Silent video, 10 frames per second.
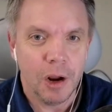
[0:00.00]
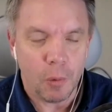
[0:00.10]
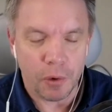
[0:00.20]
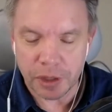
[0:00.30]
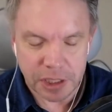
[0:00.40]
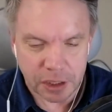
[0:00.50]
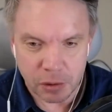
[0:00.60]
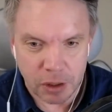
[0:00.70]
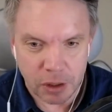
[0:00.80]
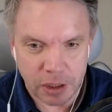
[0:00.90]
Where there are just a
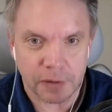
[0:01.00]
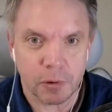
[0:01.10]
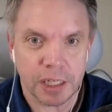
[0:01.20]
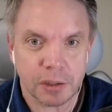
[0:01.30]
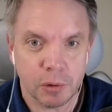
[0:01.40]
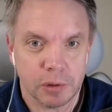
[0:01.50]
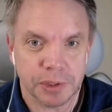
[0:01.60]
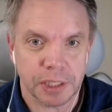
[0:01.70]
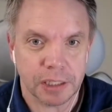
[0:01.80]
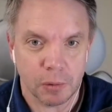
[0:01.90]
ton of great
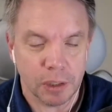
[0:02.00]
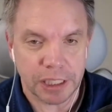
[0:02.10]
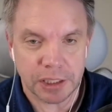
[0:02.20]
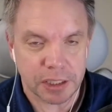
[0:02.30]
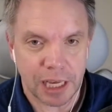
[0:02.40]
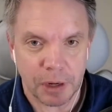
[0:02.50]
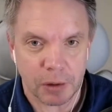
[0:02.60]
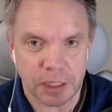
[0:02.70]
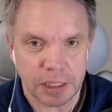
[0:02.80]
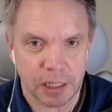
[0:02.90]
tools, like the one that just came
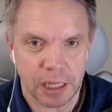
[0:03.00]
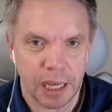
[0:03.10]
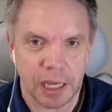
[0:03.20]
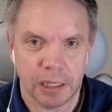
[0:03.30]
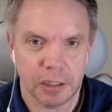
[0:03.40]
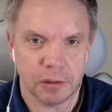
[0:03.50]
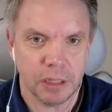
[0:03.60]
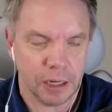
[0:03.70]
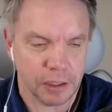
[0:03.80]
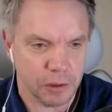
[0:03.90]
out recently had
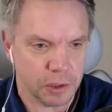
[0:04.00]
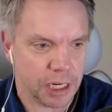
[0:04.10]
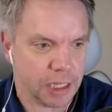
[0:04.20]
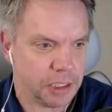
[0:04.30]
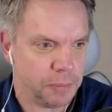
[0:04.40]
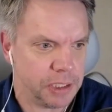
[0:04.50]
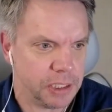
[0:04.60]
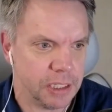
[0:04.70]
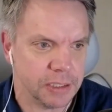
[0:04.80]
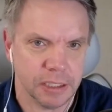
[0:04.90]
how to use
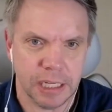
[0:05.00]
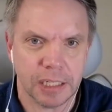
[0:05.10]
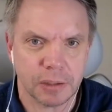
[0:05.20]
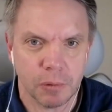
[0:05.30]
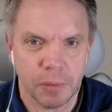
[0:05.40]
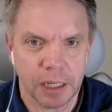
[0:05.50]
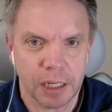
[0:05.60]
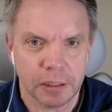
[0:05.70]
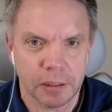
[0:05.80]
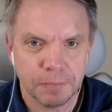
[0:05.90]
Chat-GPT as a task
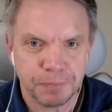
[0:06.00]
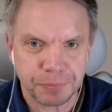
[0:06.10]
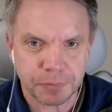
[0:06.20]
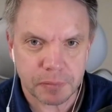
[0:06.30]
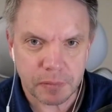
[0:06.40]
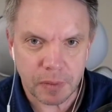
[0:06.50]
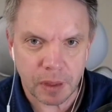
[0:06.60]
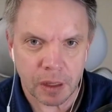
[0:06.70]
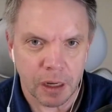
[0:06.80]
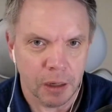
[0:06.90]
reminder,
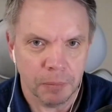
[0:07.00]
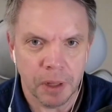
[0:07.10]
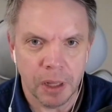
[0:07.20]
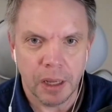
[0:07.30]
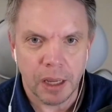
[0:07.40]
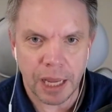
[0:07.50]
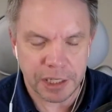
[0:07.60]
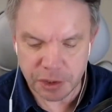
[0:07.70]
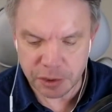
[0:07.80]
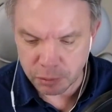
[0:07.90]
and
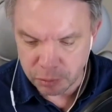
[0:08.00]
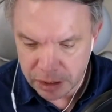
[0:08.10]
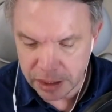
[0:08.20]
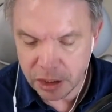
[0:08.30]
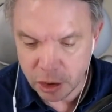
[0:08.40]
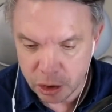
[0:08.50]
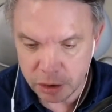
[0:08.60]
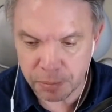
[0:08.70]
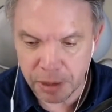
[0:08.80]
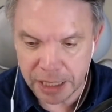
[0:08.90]
it's just really
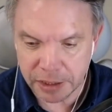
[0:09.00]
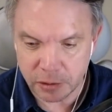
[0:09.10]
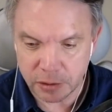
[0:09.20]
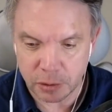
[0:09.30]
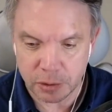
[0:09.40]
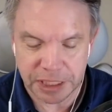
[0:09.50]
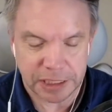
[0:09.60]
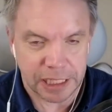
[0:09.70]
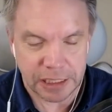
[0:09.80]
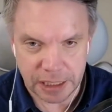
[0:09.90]
good practical tools
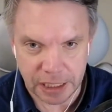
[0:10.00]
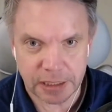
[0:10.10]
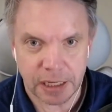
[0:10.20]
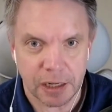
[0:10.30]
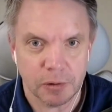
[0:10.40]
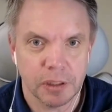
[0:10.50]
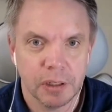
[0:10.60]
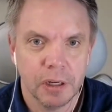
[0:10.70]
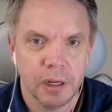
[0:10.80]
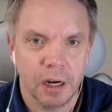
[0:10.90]
that they test out
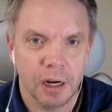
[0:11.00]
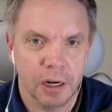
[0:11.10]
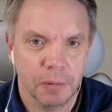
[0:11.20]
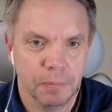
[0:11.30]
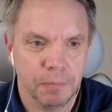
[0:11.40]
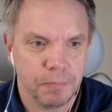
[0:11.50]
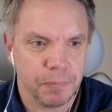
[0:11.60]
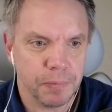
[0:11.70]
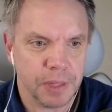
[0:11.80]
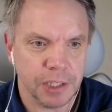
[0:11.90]

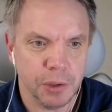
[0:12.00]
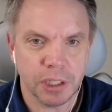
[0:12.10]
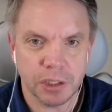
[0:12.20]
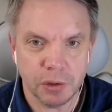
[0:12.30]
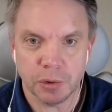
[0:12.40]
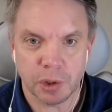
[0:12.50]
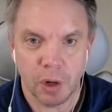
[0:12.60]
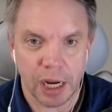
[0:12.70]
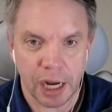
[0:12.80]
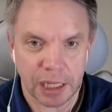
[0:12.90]
that you can use. So
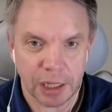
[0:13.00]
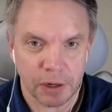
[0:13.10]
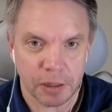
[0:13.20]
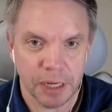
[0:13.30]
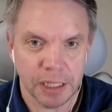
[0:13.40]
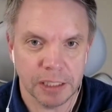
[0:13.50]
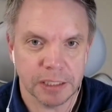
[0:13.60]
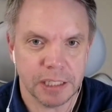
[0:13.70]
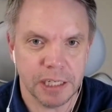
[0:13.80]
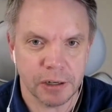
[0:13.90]
I highly recommend.
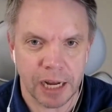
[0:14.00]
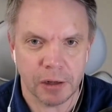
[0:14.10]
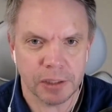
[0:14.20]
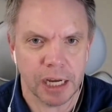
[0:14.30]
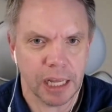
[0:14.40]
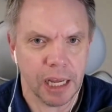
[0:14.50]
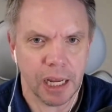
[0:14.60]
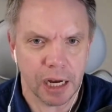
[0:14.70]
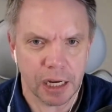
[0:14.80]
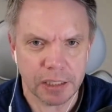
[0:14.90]
It's
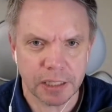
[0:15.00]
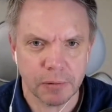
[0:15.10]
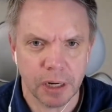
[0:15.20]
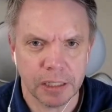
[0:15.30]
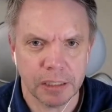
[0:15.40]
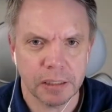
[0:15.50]
Here.Now.AI. Is that right?